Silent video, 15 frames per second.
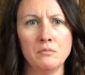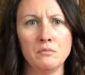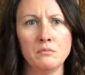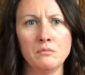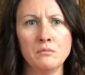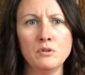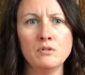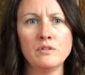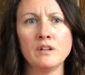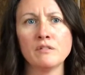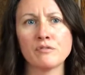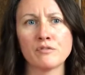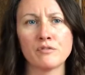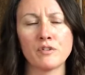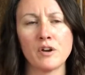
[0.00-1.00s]
moving
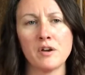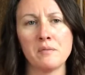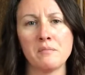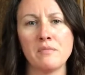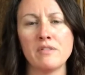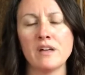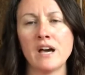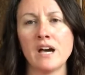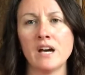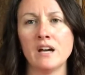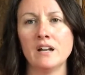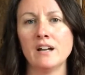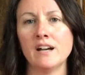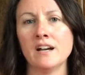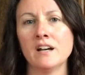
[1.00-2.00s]
from
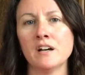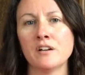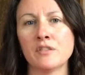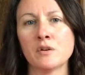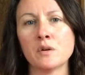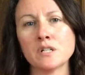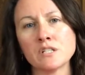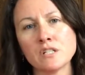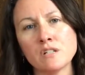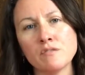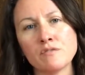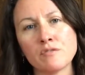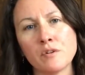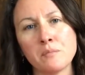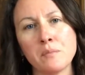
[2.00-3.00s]
that, the question
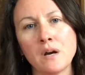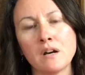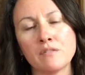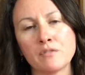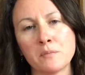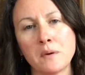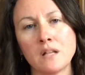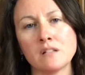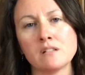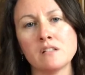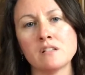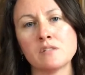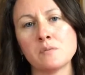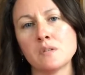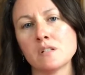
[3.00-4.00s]
for policy
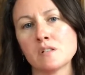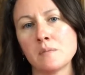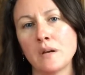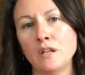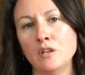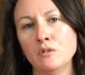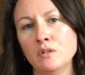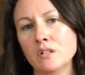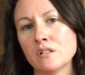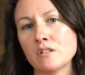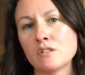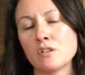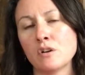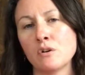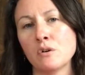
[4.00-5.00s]
this week is about
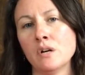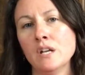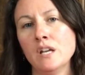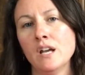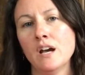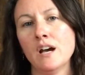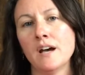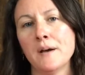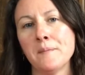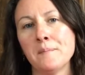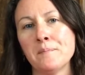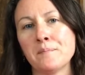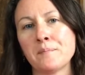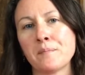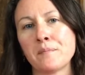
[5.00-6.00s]
unions. So
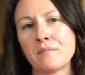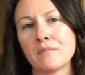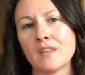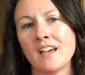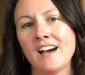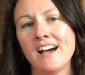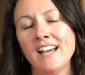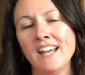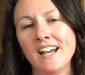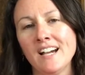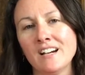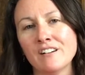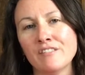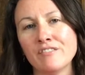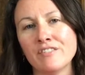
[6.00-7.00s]
I
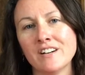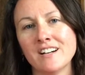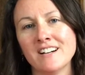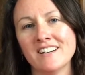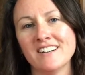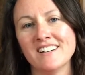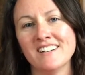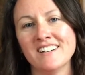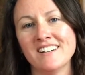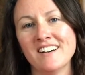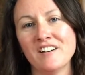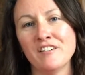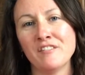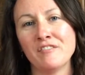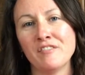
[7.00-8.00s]
have
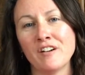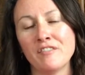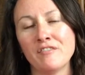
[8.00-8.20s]
a